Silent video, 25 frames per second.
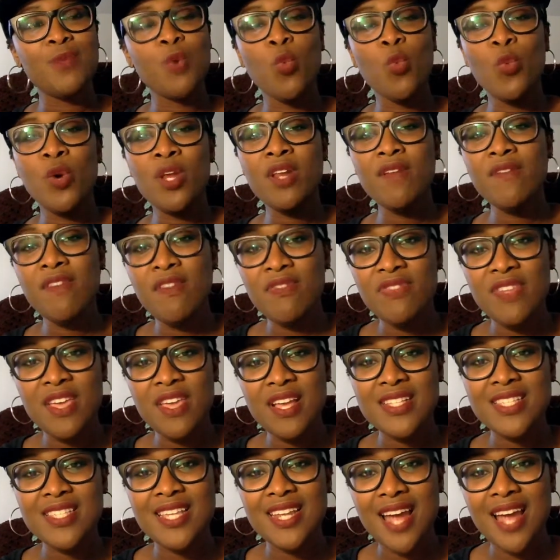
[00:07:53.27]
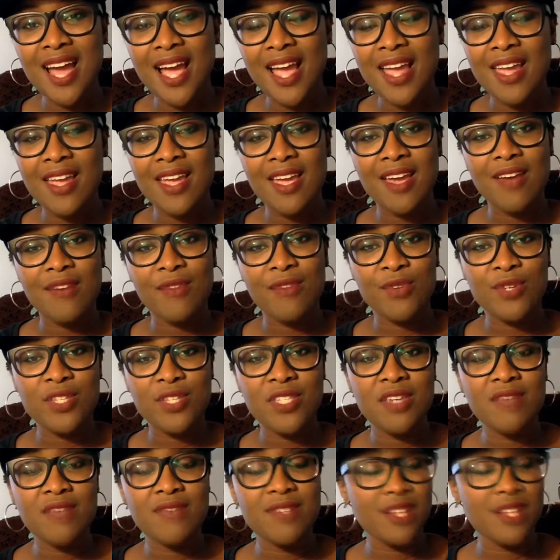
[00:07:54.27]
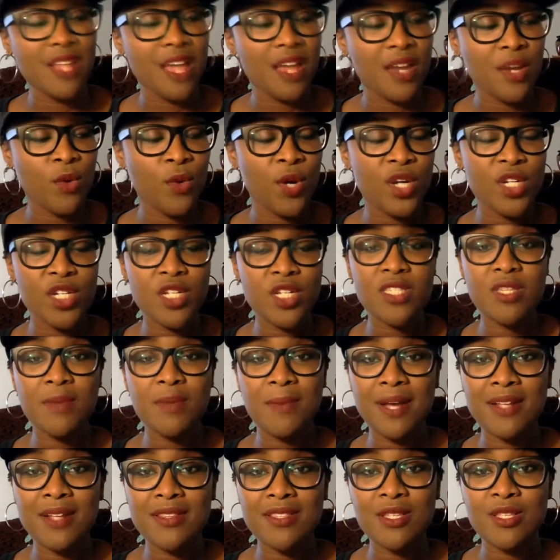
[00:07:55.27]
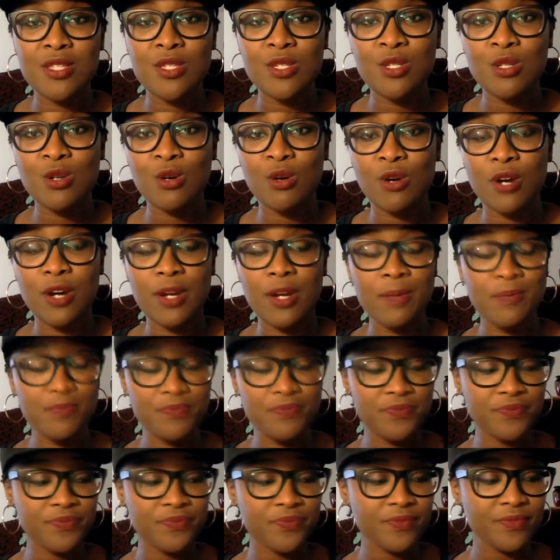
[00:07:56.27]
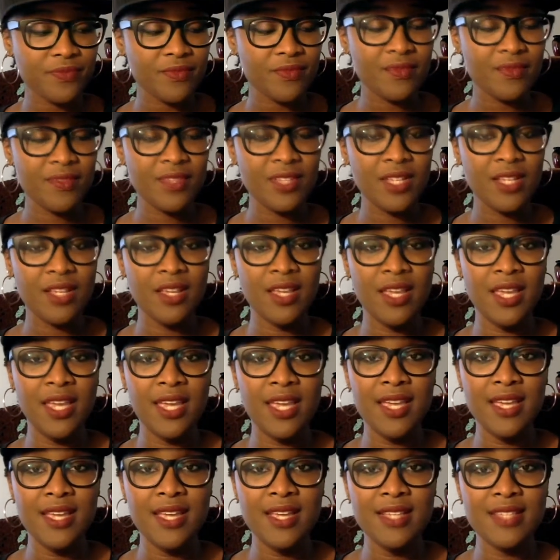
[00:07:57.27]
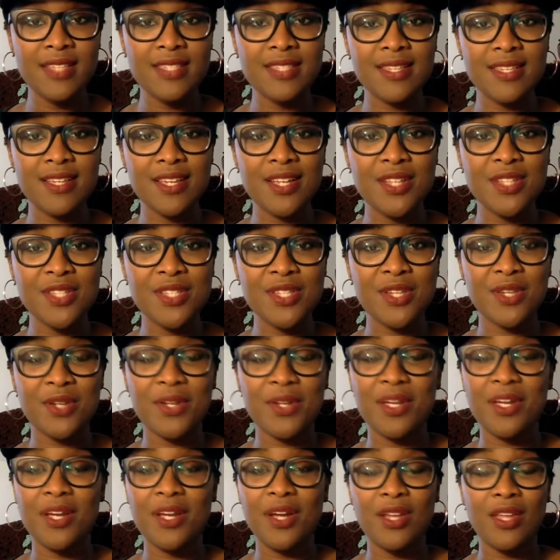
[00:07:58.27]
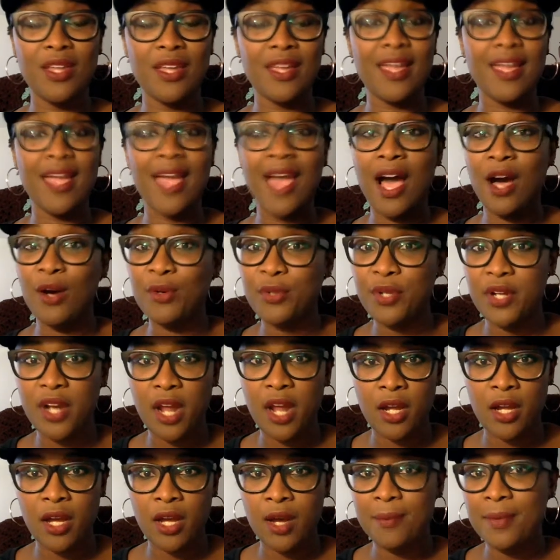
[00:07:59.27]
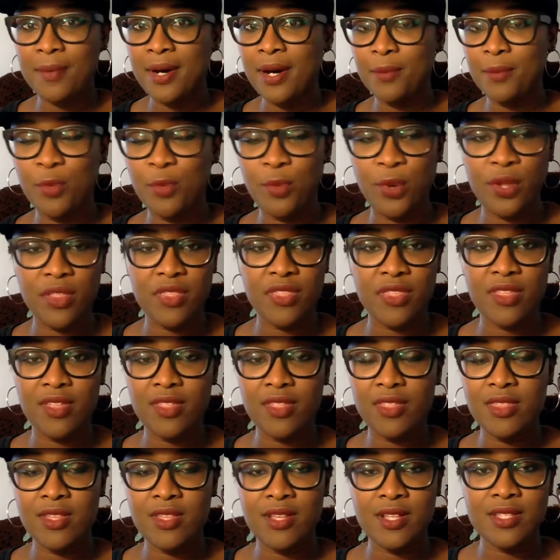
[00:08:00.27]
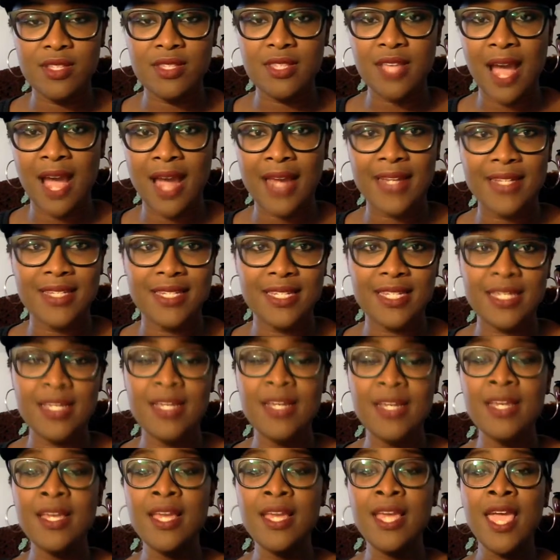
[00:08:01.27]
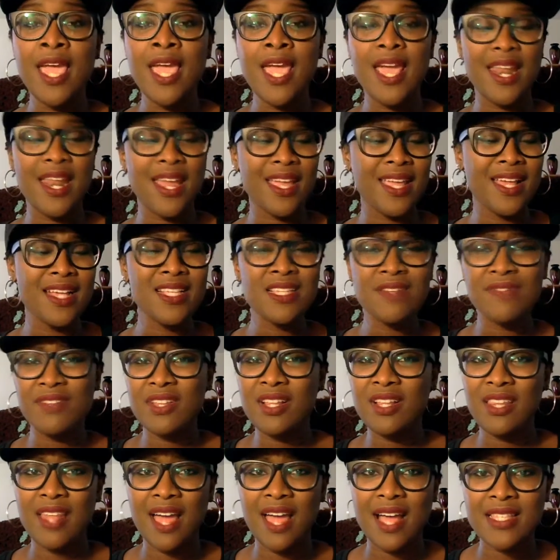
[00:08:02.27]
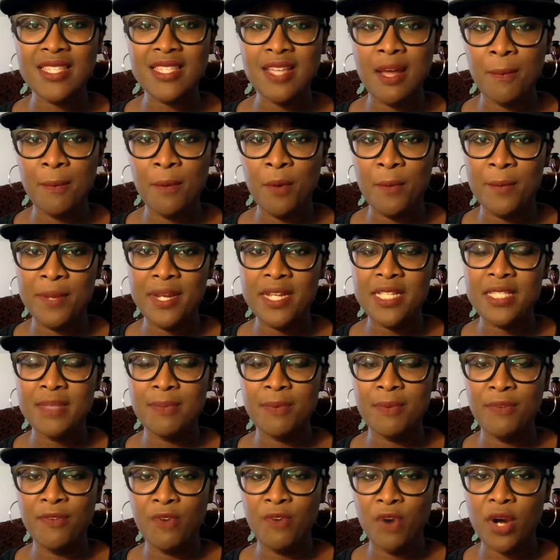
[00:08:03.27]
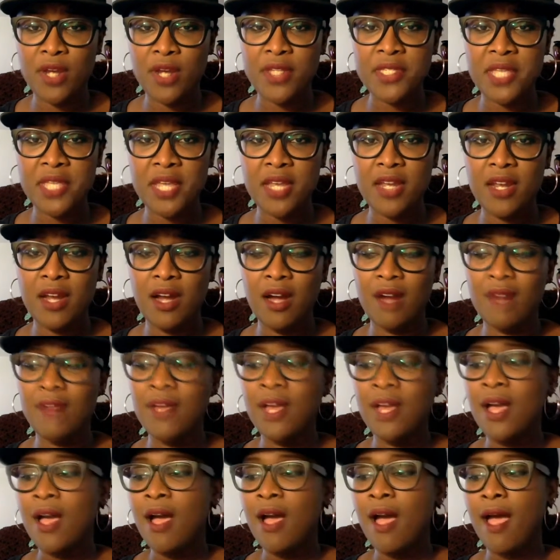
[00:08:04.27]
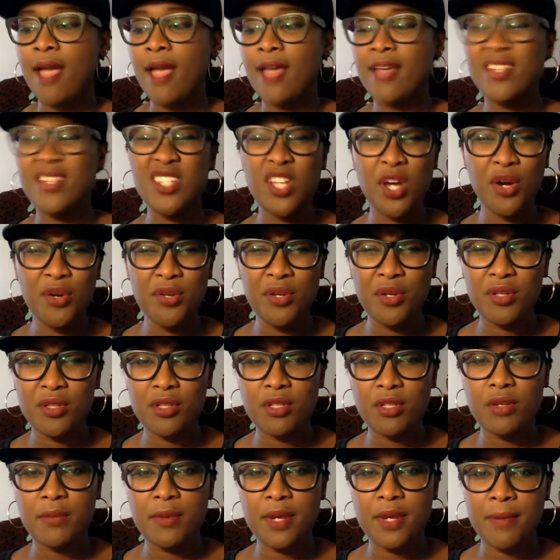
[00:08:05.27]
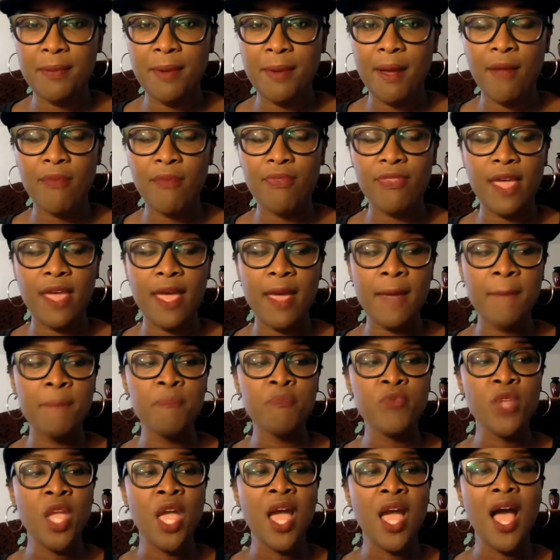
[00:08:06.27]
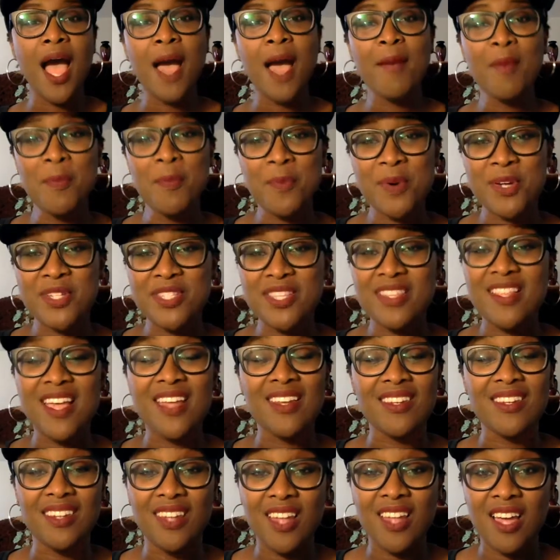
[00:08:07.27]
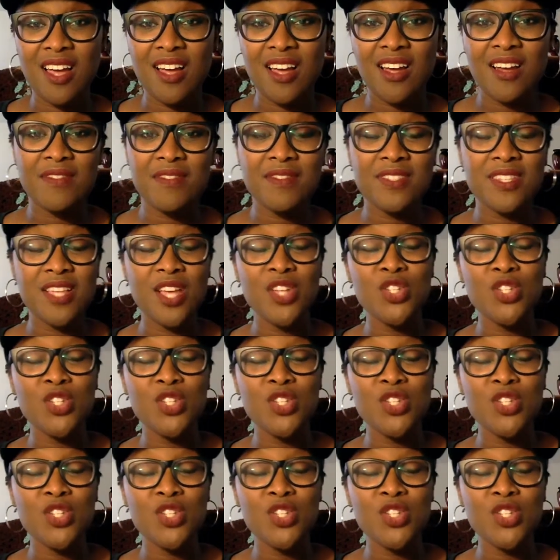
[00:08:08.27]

one of the things that I have received a lot of questions about this story is concerning, like, how did I come with this idea? And I guess for the last couple minutes before I sign off, I can tell you a little bit about that. I'm a person that loves